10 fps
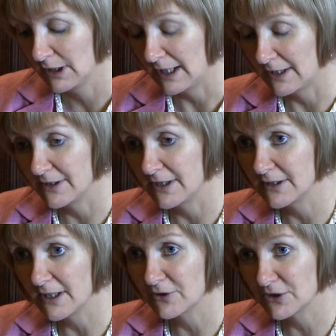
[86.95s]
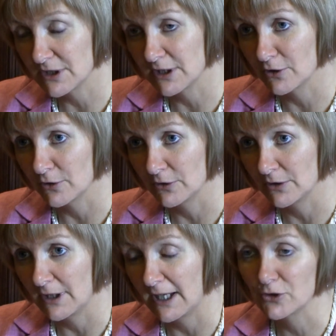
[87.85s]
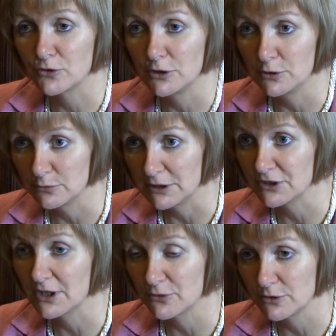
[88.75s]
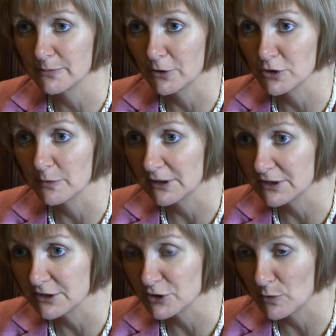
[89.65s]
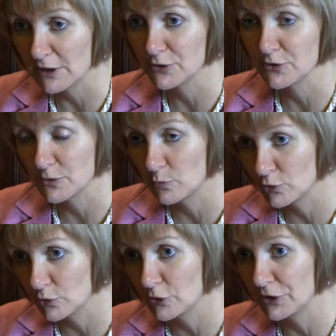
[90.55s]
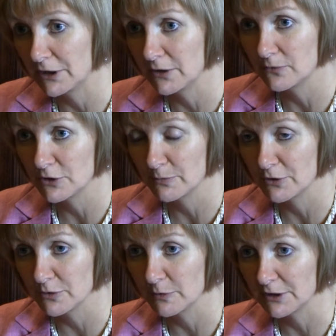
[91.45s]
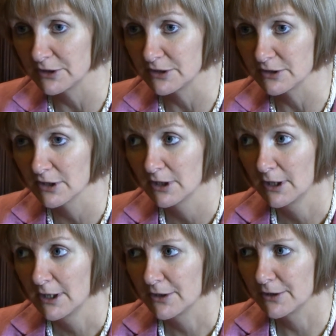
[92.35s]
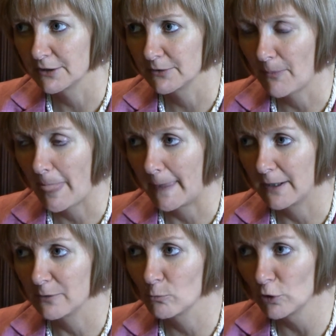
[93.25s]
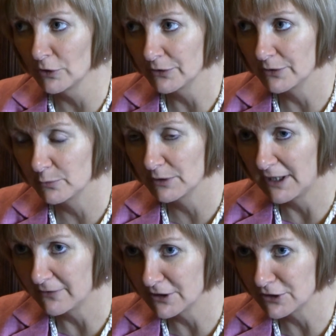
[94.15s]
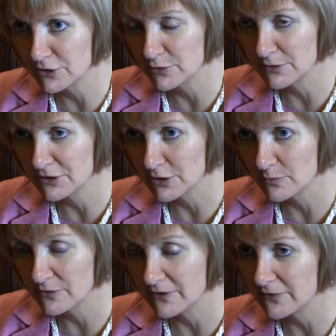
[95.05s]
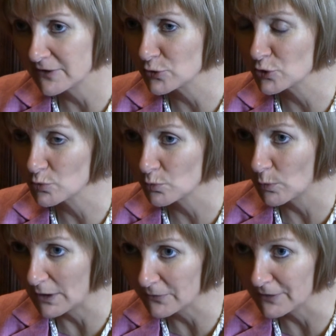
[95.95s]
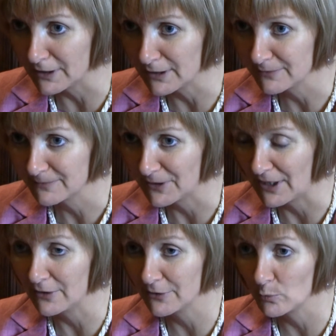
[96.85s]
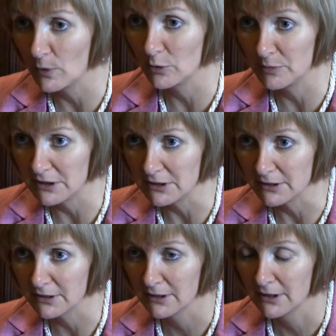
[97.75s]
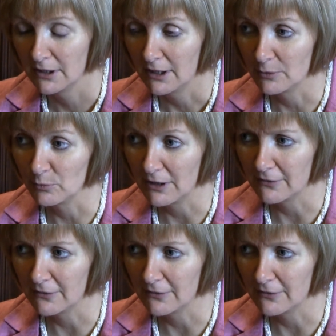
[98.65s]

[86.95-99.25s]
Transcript: and then they have to take on extra units as responsibility as well. So it's a broadening of responsibilities that one will have an issue in terms of individuals' welfare and health and well-being, and we